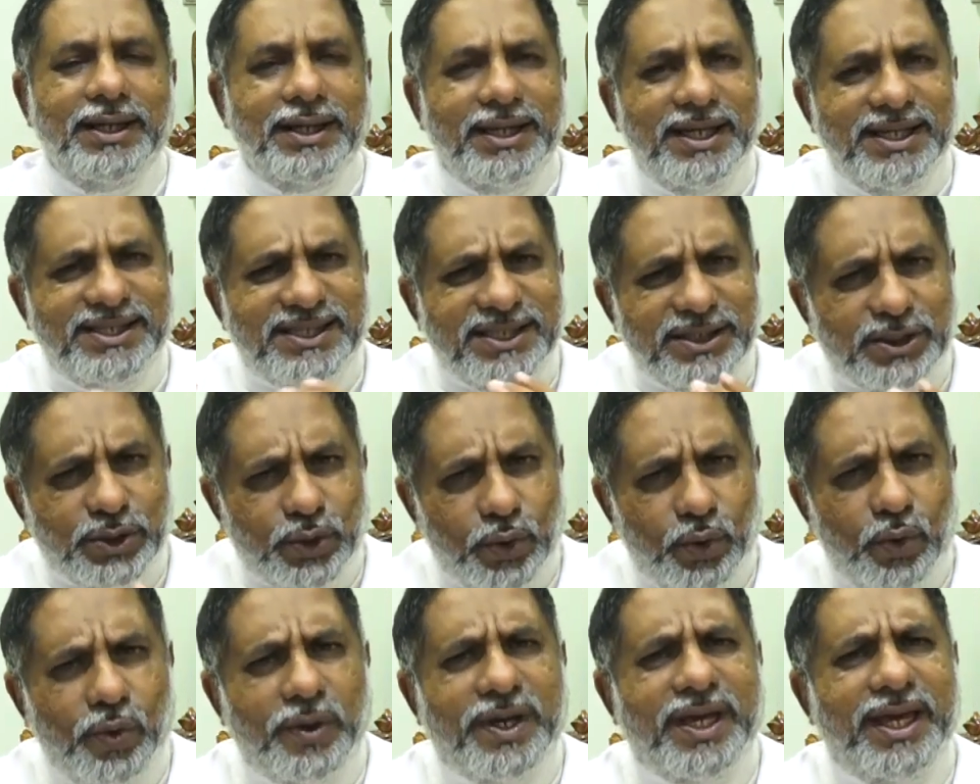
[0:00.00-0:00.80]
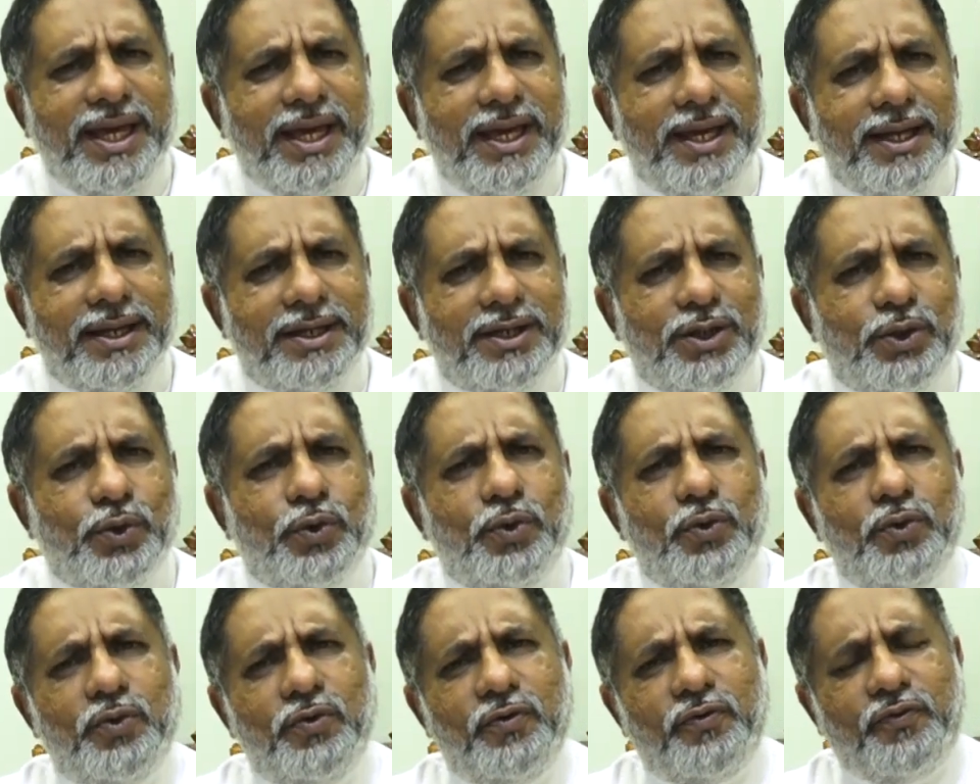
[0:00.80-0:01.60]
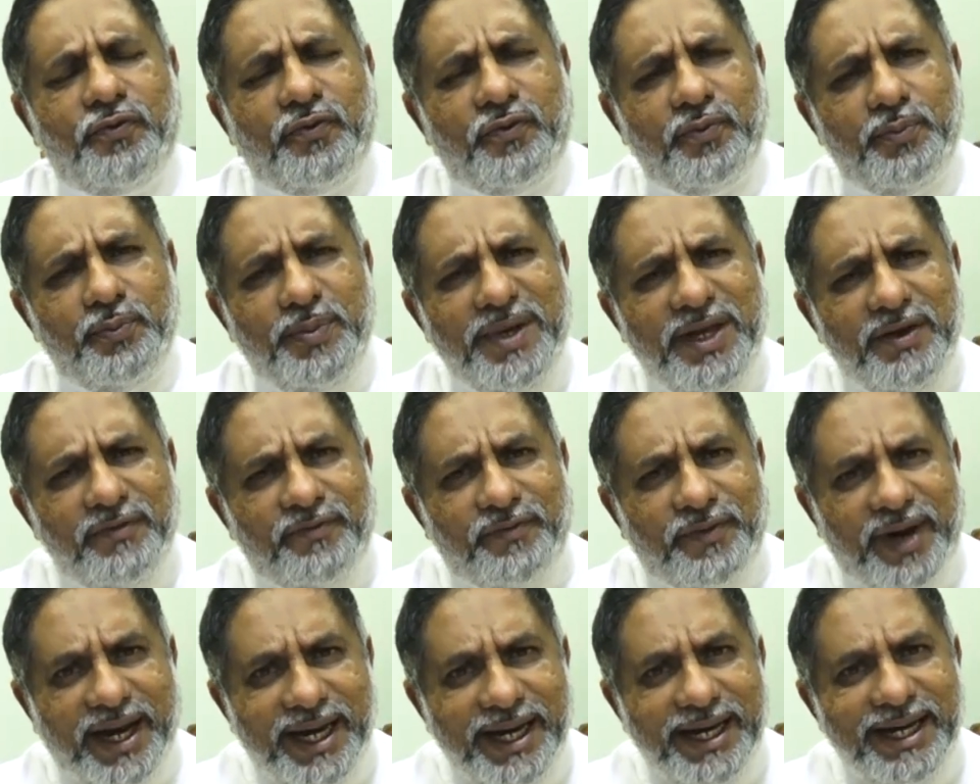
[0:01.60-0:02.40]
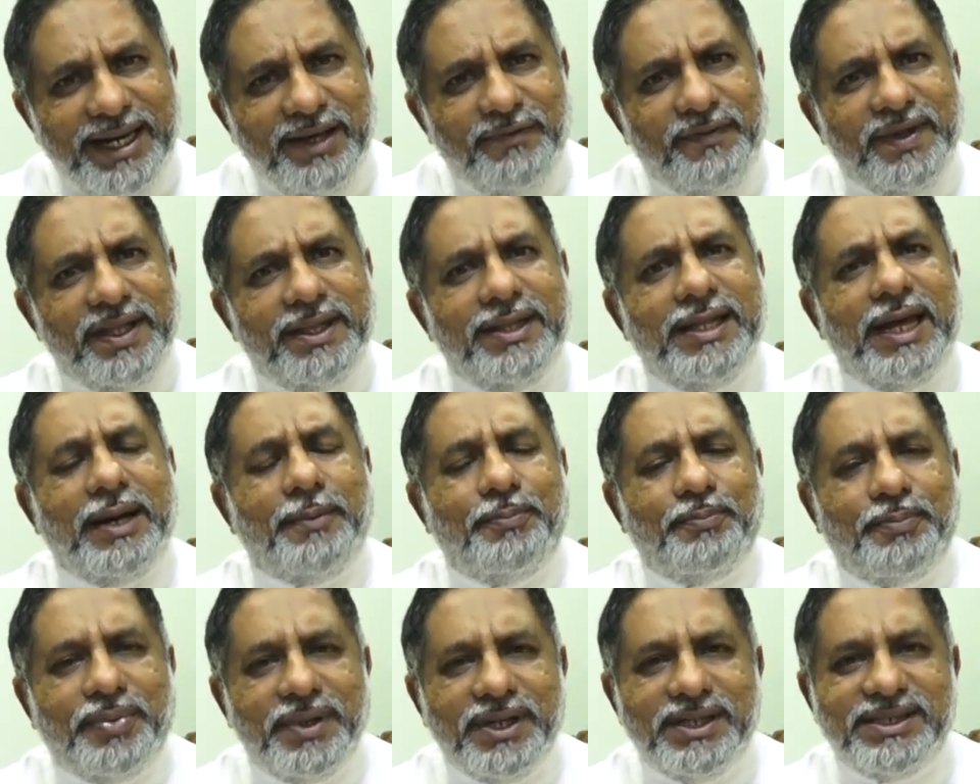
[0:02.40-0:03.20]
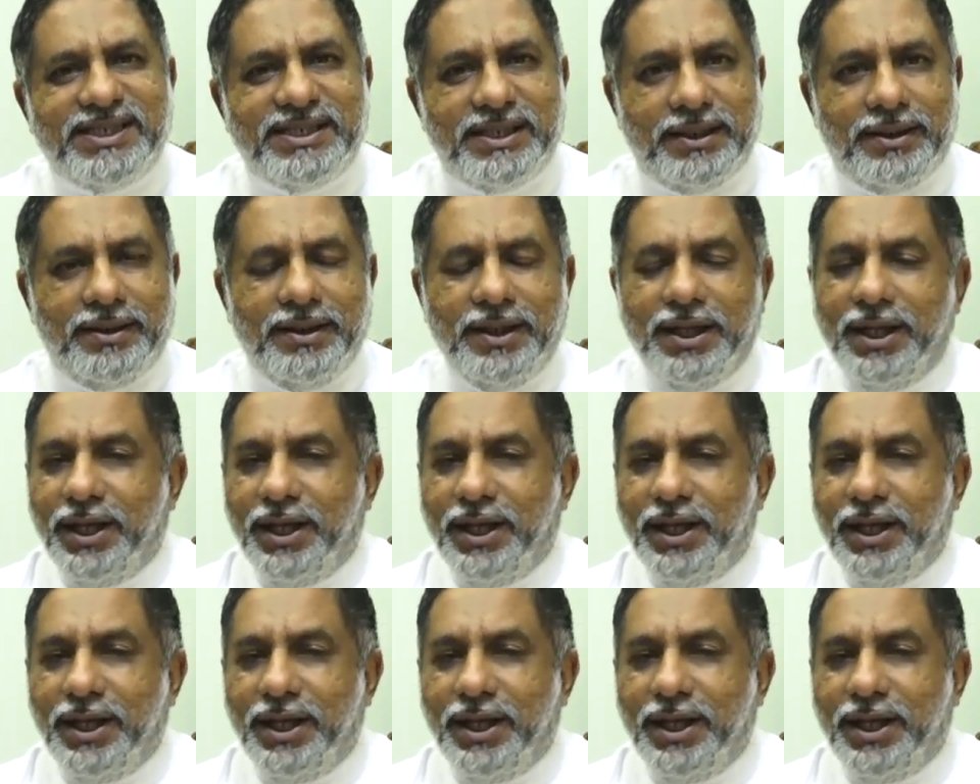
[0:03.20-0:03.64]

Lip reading: Is it okay to be friendly with that person?